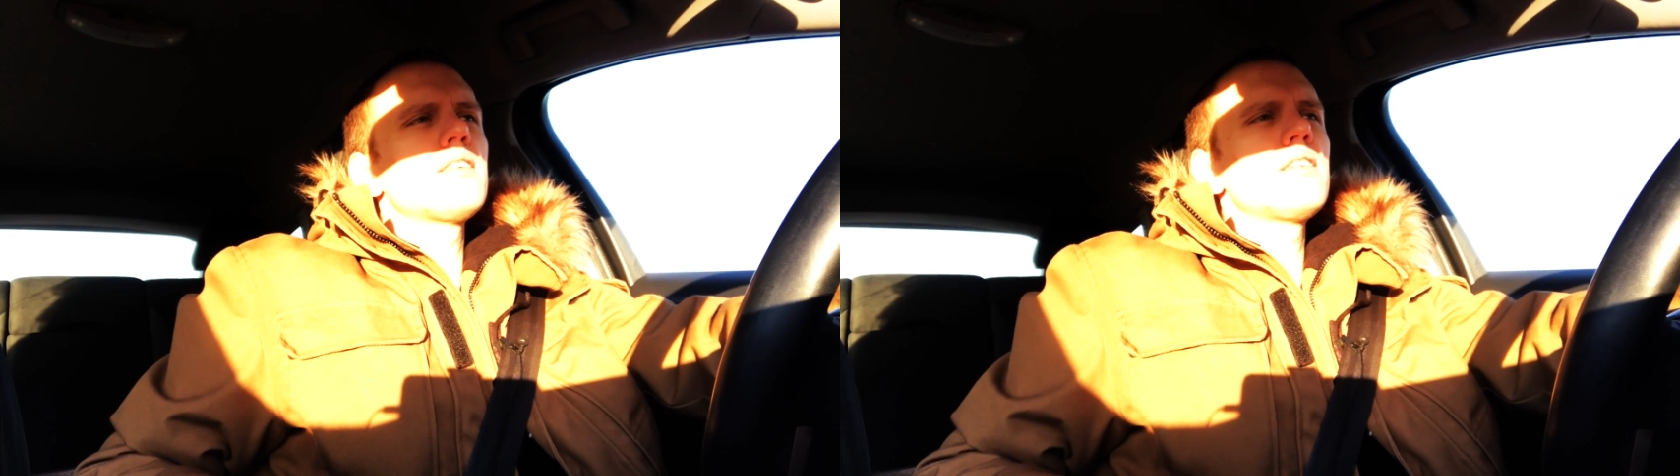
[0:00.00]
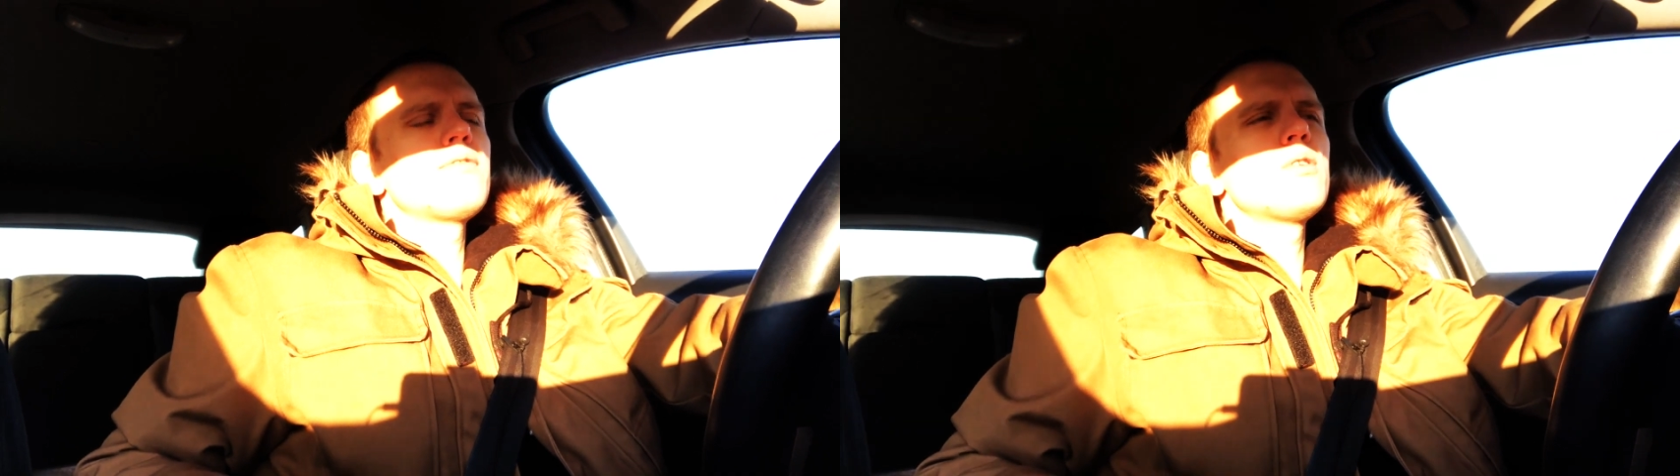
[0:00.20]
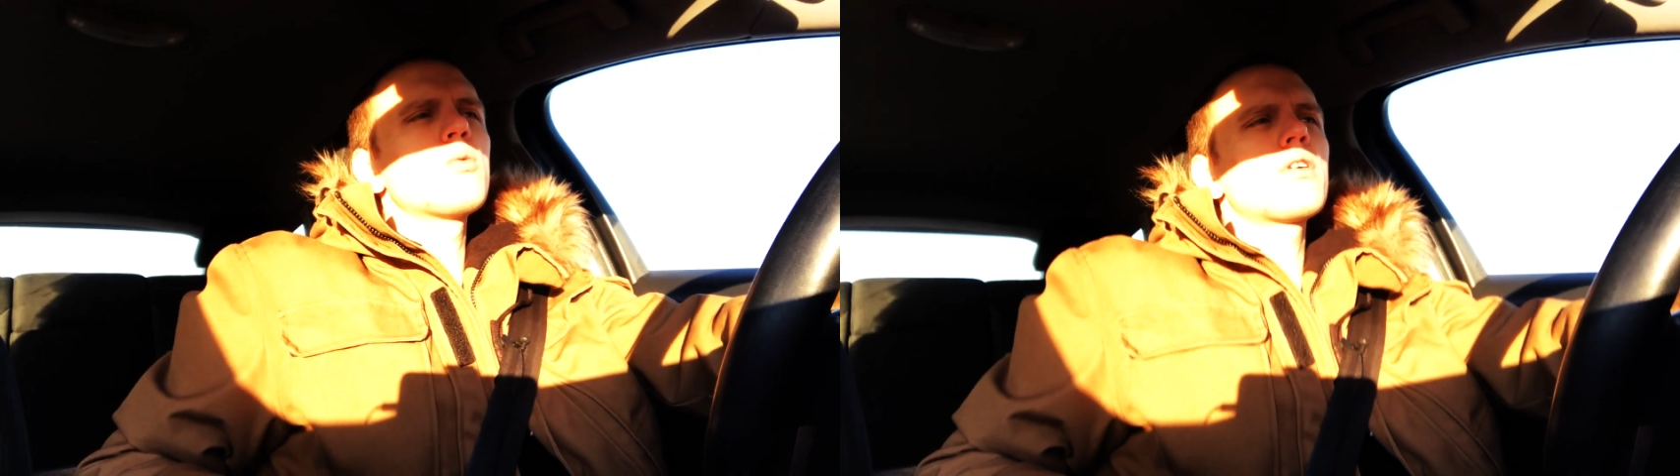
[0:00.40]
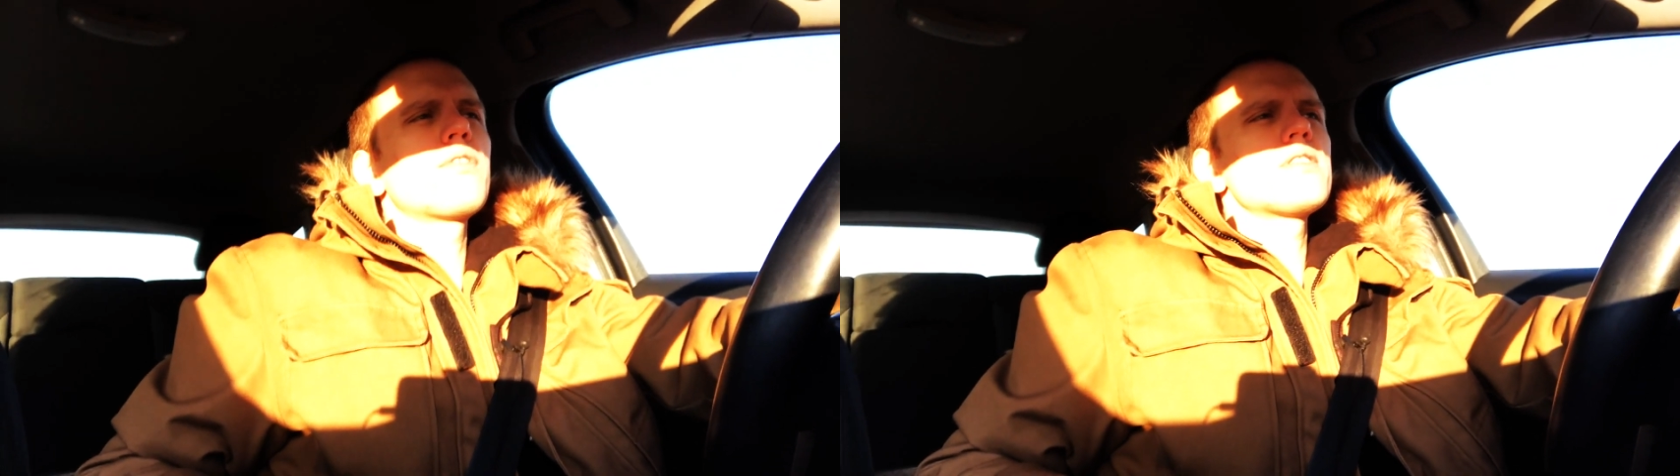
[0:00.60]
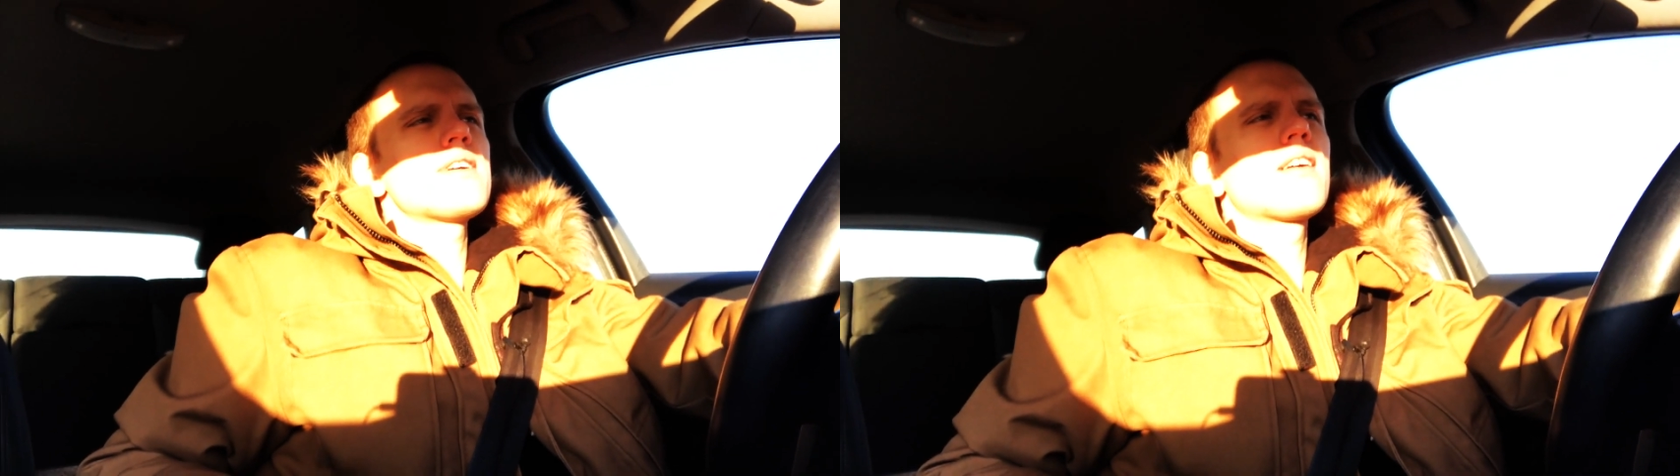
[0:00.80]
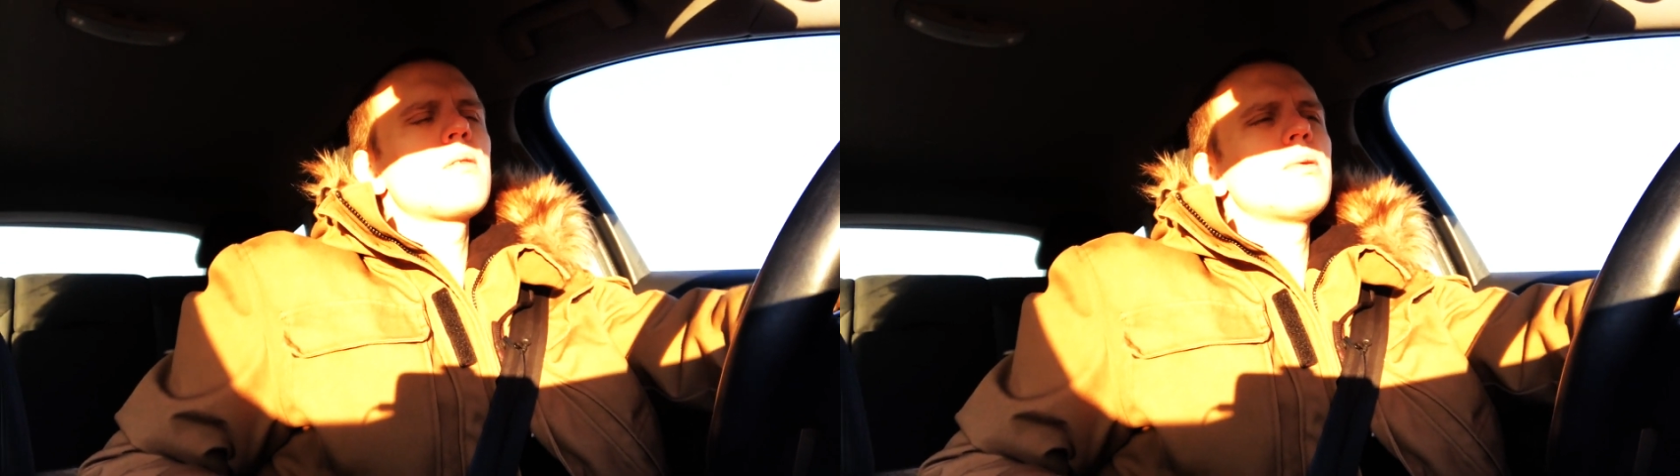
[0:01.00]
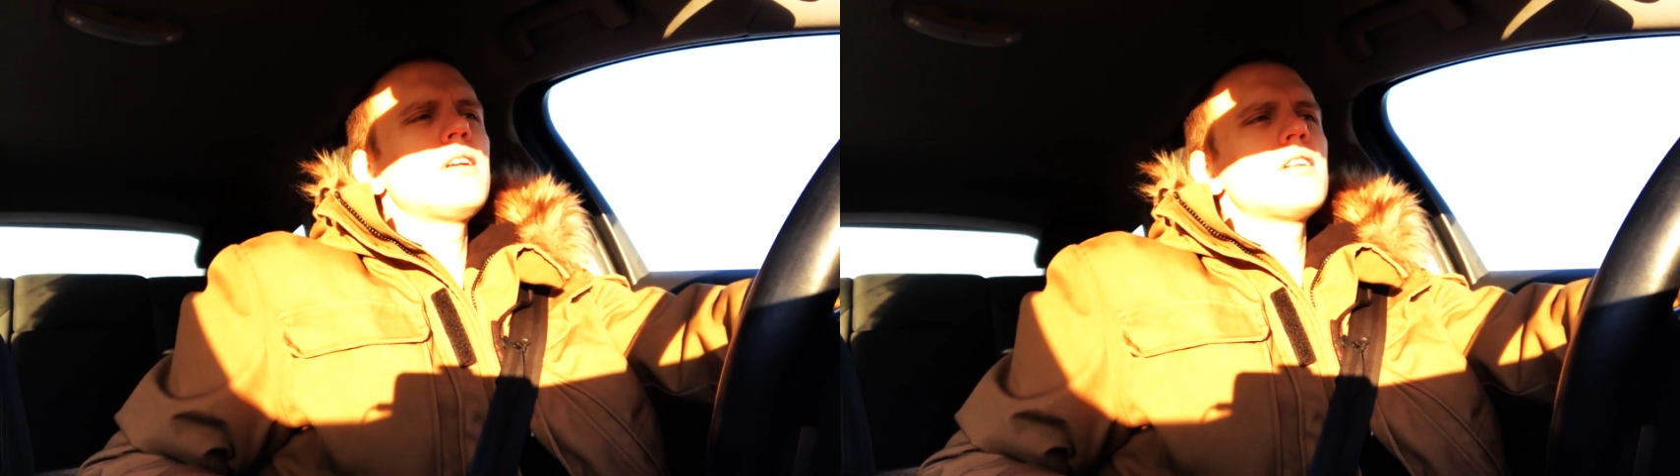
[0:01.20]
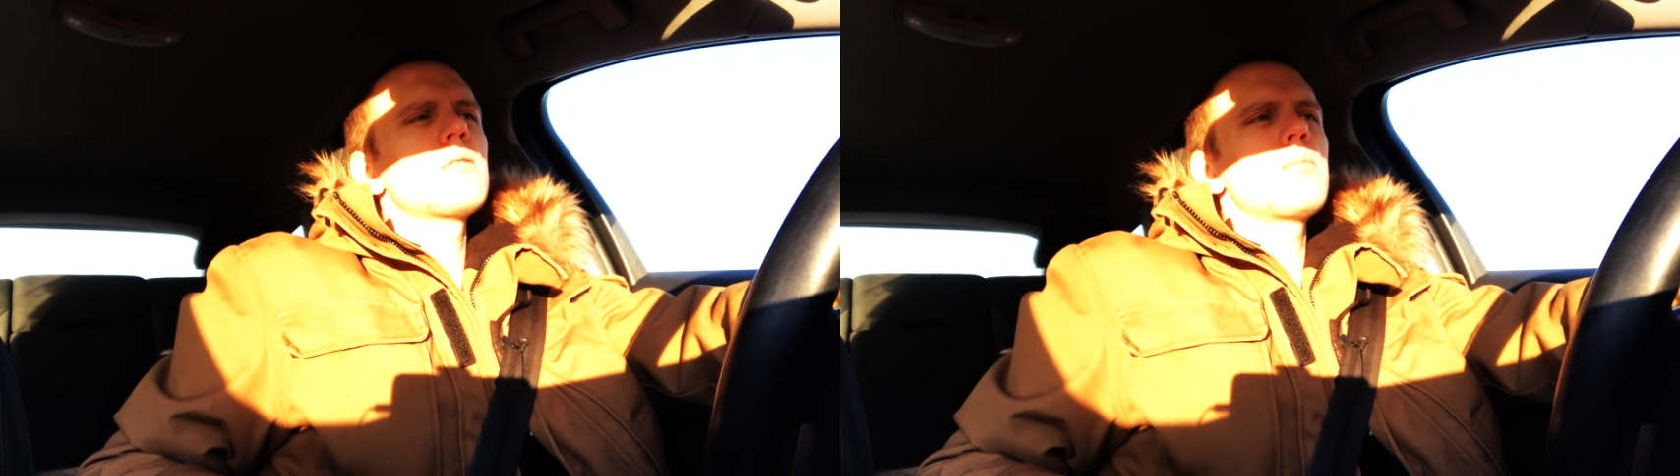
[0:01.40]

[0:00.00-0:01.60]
that if you work for a tech company in